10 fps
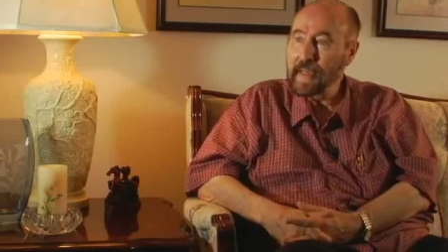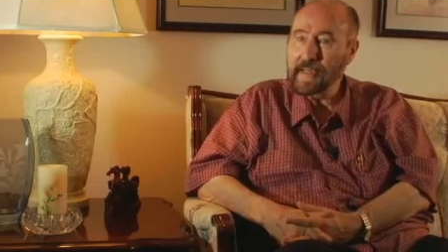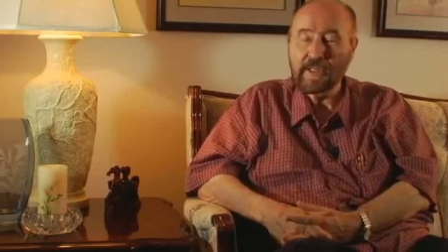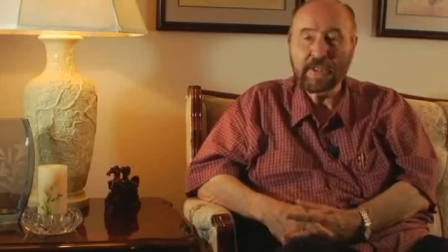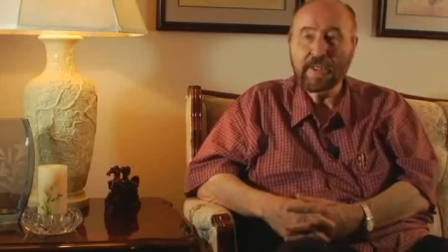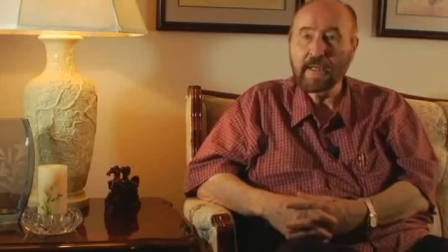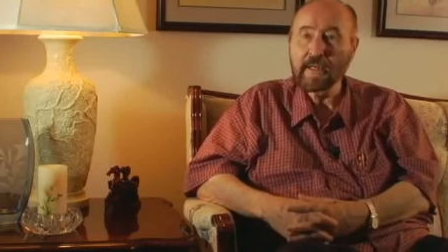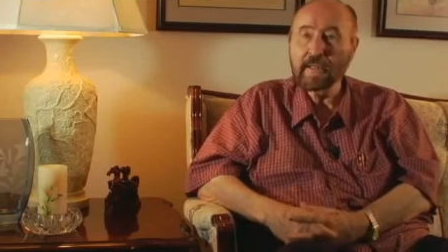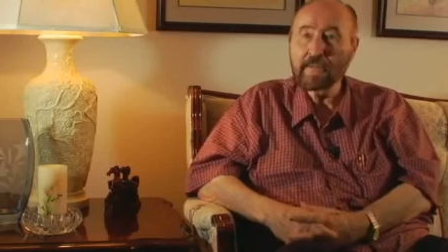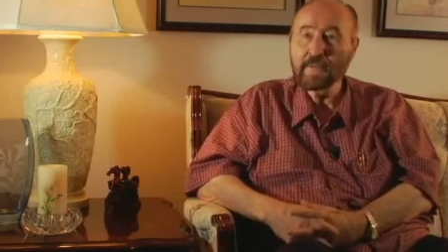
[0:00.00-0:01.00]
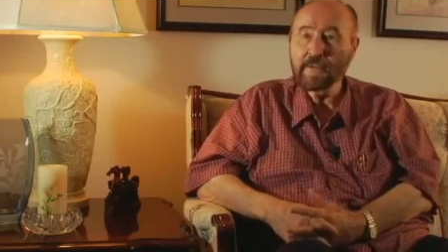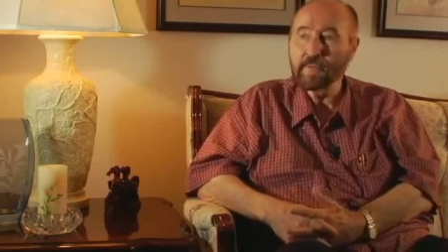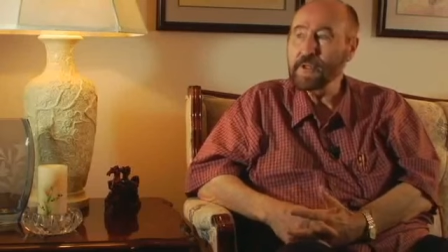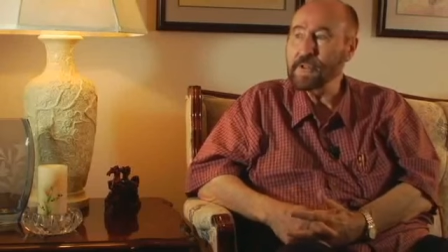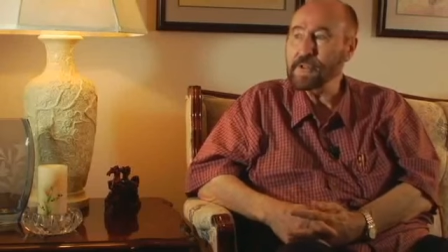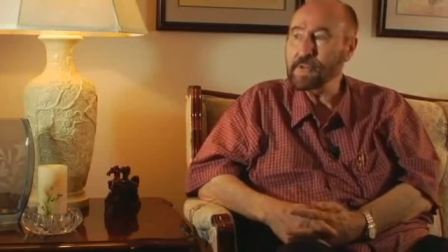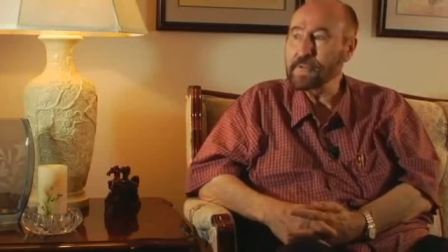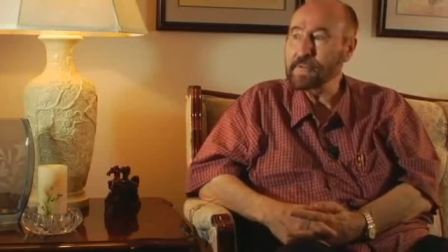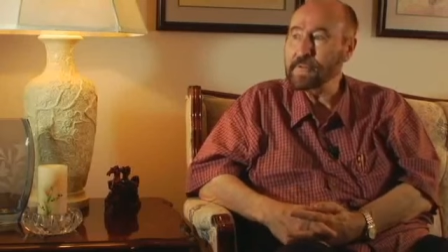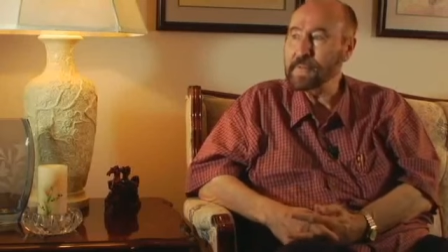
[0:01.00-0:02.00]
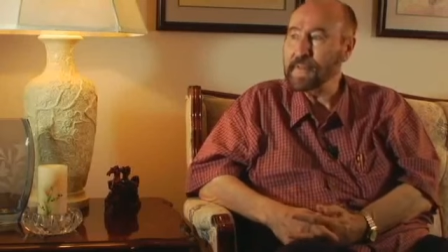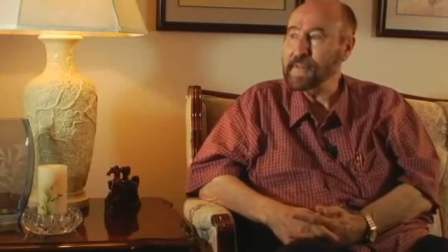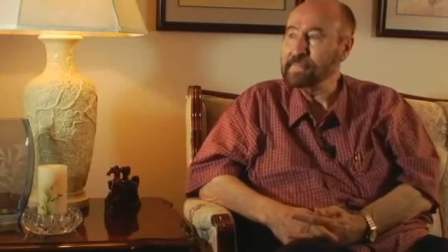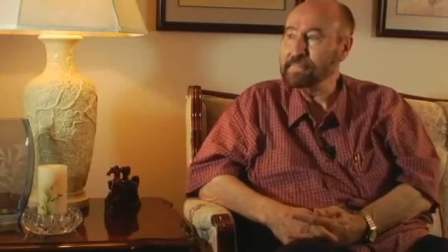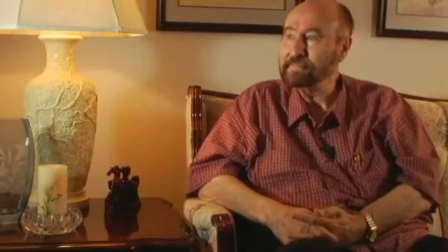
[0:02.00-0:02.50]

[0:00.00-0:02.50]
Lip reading: He discarded them with one stroke of the pen.